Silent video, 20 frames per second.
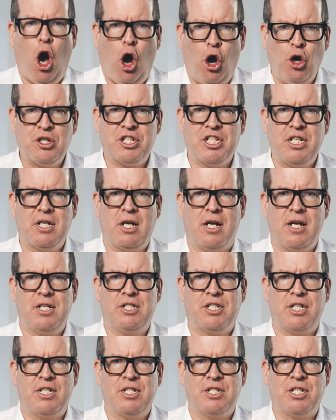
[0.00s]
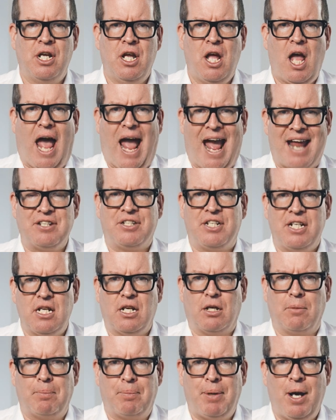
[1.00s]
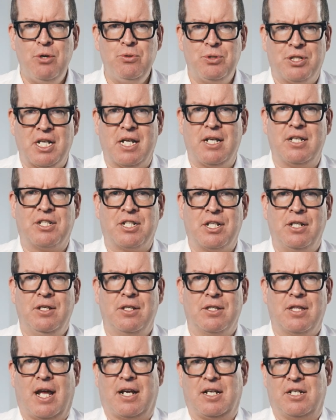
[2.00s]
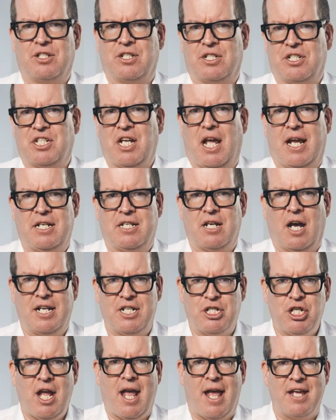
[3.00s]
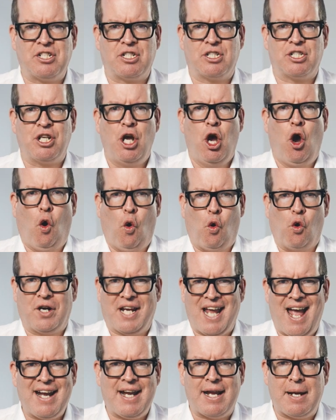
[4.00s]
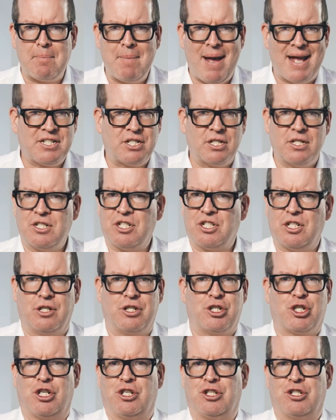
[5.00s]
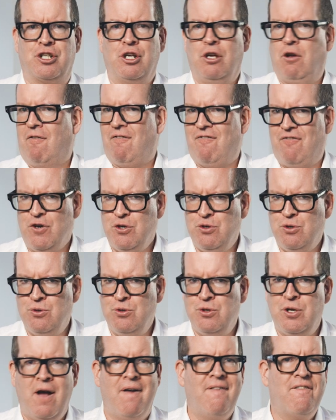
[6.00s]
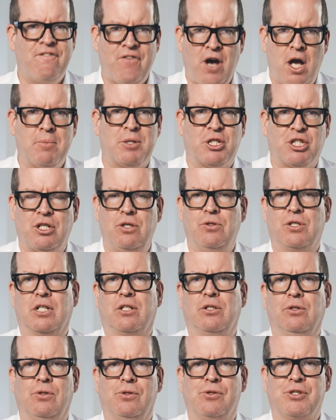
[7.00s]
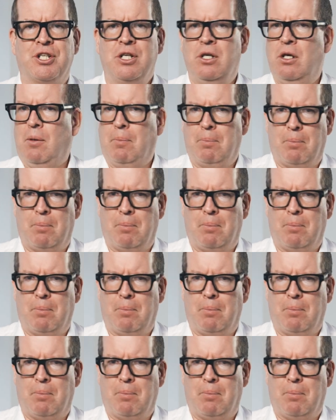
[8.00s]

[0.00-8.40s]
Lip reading: oxidizes and decomposes, that is to say digests, organic matter such as food, pharmaceuticals,